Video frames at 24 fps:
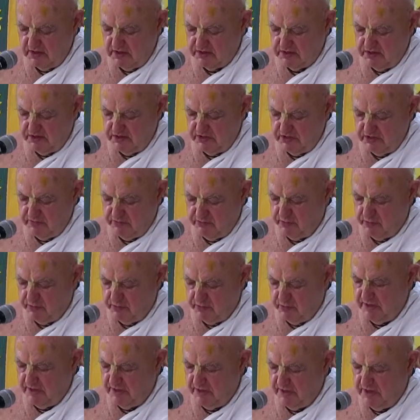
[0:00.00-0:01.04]
Translation
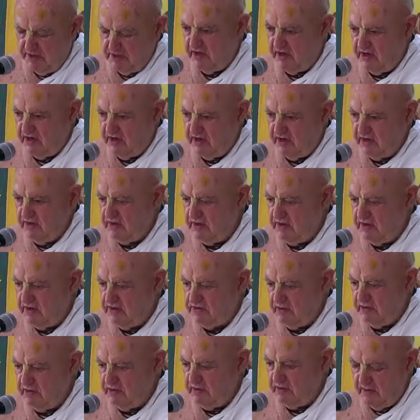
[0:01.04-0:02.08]
purport by divine
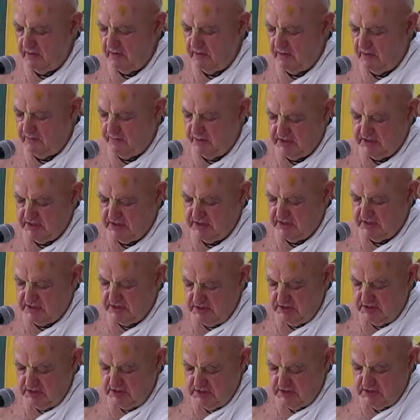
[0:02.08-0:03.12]
grace. Srila
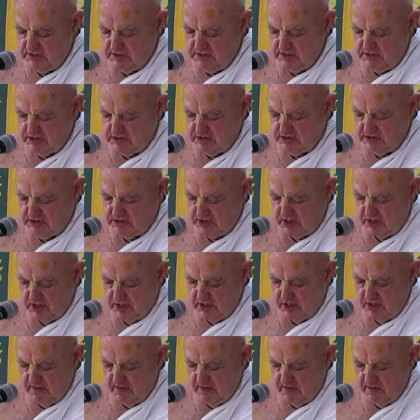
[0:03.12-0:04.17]

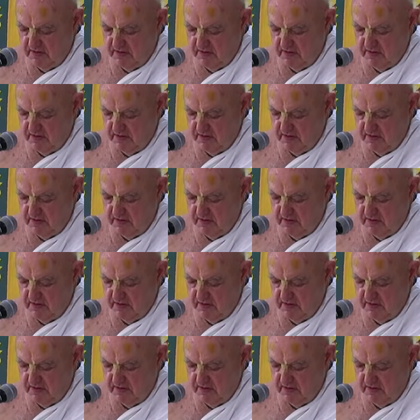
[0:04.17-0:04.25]
Prabhupada.